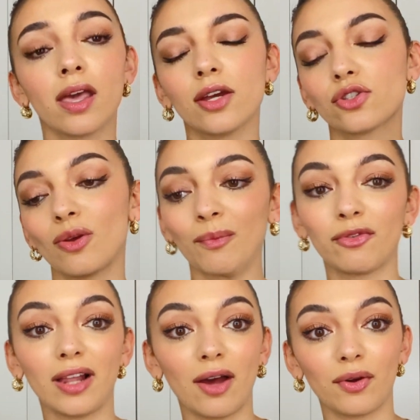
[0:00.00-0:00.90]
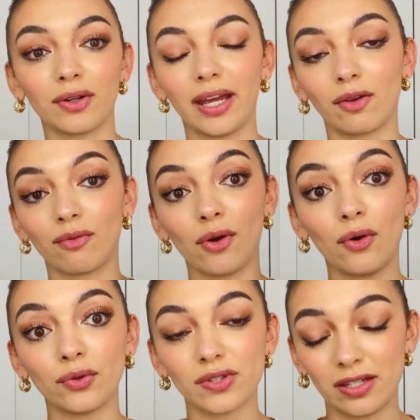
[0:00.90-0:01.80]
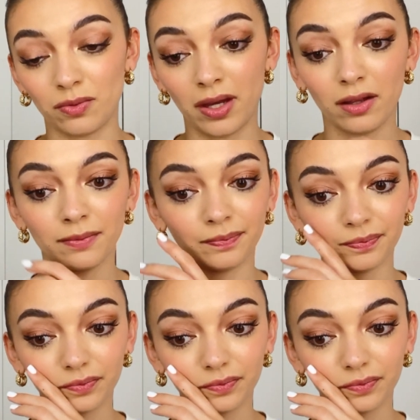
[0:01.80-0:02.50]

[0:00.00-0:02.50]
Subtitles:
some flower like rose as well.